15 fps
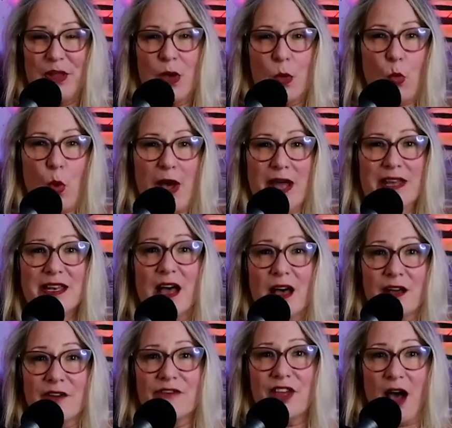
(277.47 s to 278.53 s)
One
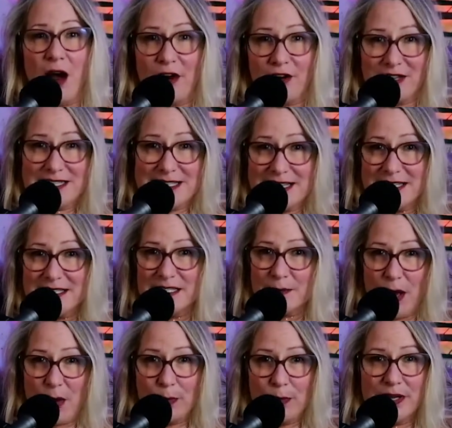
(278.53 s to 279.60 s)
of the hardest things
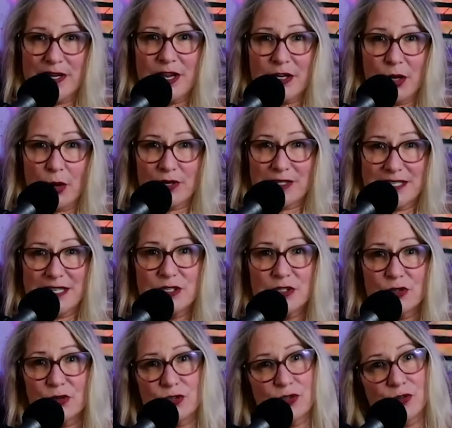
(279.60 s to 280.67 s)
about being a yoga
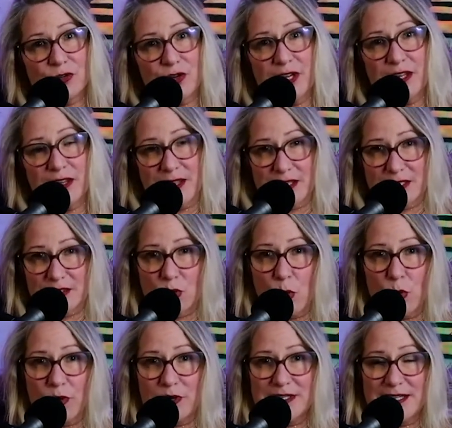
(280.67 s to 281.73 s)
teacher during this
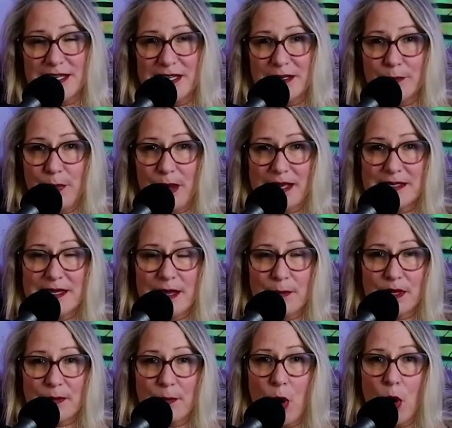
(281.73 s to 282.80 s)
quarantine
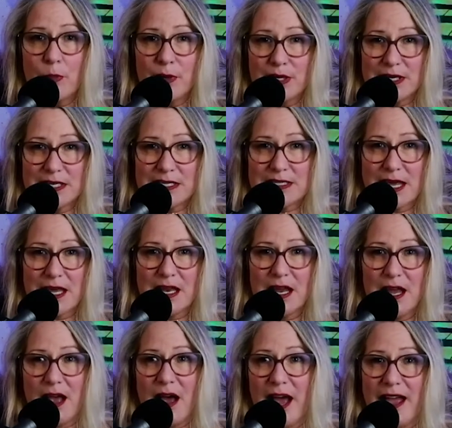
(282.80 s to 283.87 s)
pandemic moment is that
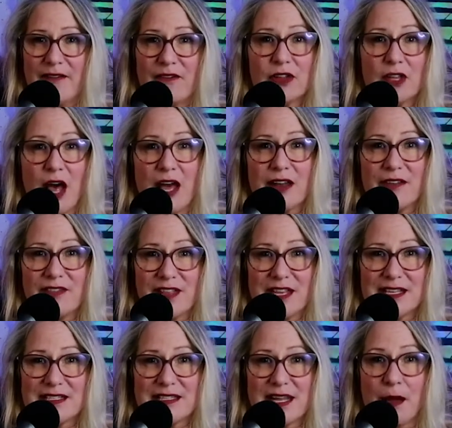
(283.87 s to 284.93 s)
I have a lot of
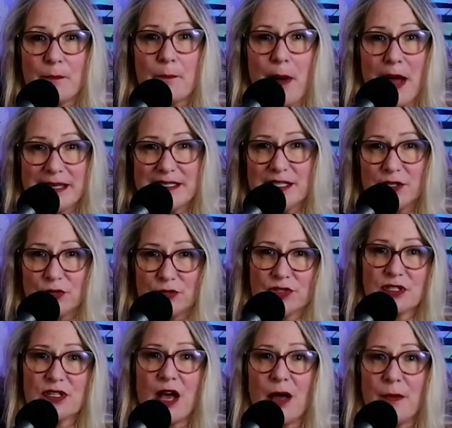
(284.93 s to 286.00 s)
things that my
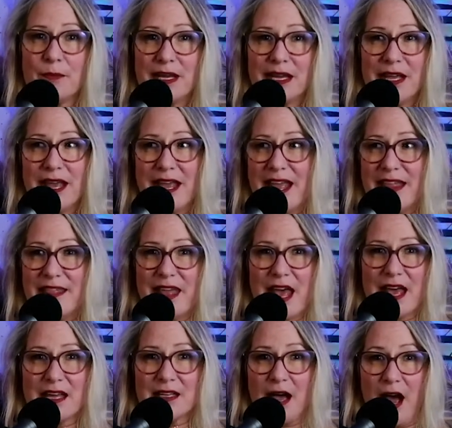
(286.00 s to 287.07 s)
teachers taught me
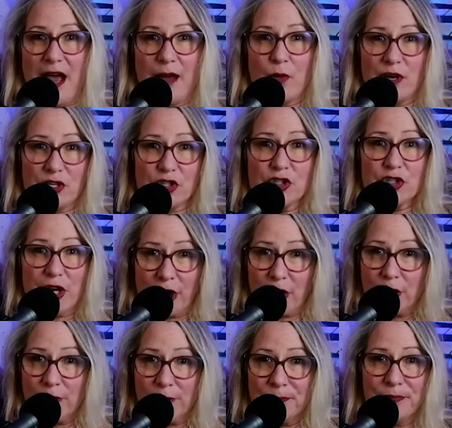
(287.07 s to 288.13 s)
that I want to
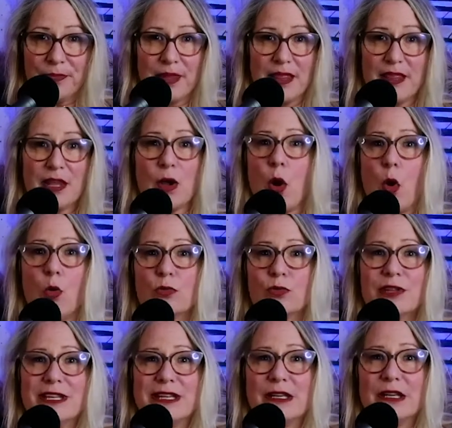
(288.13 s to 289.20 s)
share. The
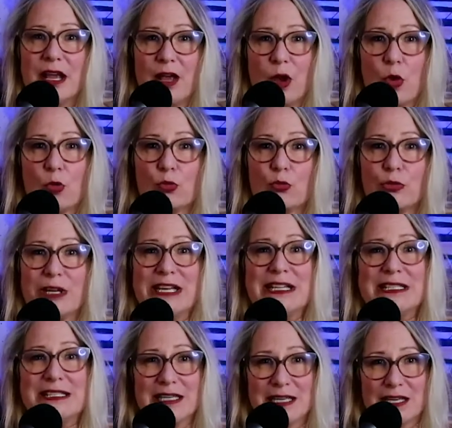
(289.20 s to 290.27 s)
only
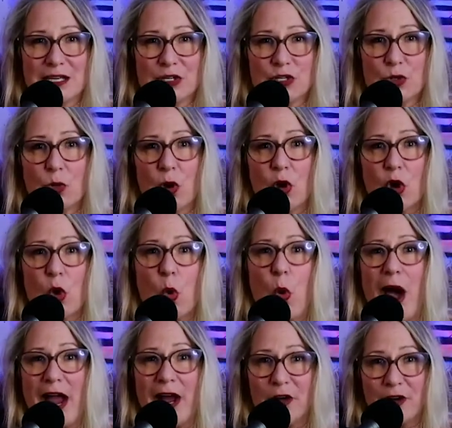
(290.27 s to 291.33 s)
reason to
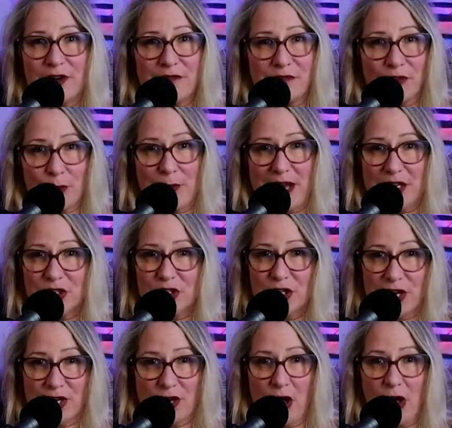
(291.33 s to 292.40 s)
acquire
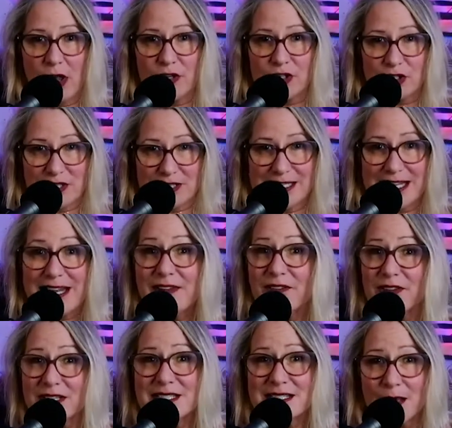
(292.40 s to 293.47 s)
information and knowledge is to give
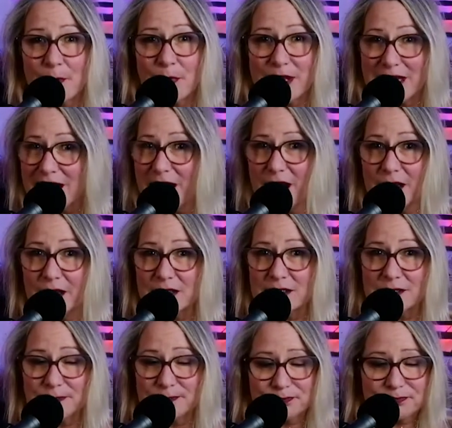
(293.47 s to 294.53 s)
it to somebody
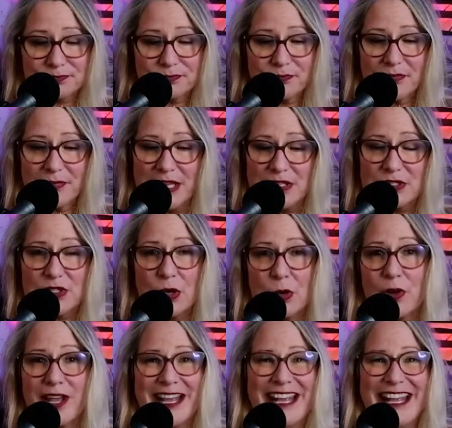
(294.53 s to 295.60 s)
else. And
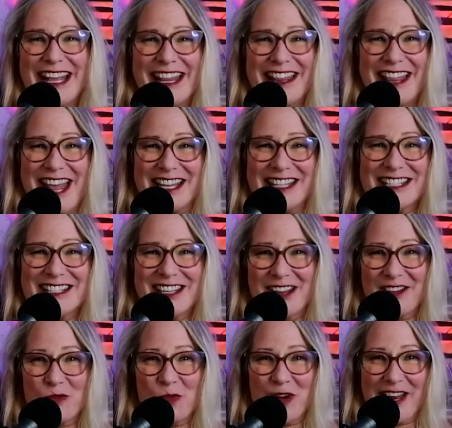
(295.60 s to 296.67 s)
so that's
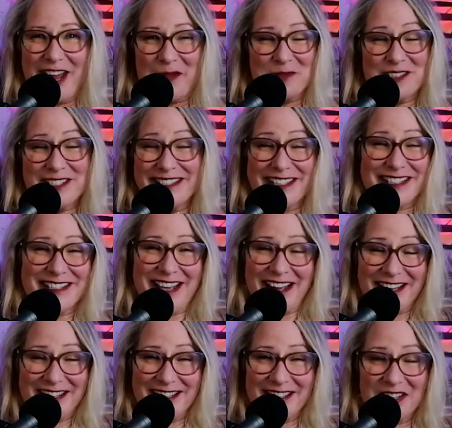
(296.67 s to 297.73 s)
what I'm just
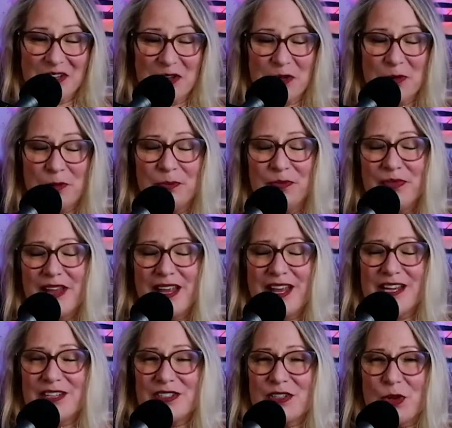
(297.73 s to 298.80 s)
excited to do.
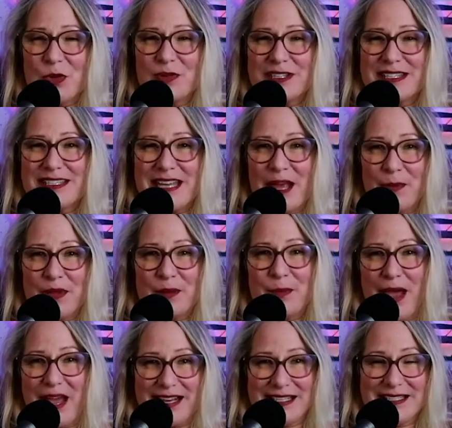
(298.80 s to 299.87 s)
So stepping
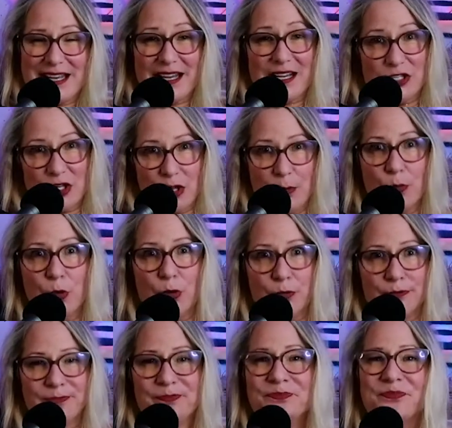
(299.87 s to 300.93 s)
back a second to the
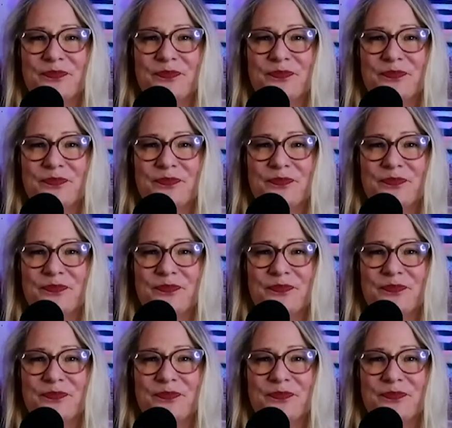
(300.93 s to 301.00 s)
moon,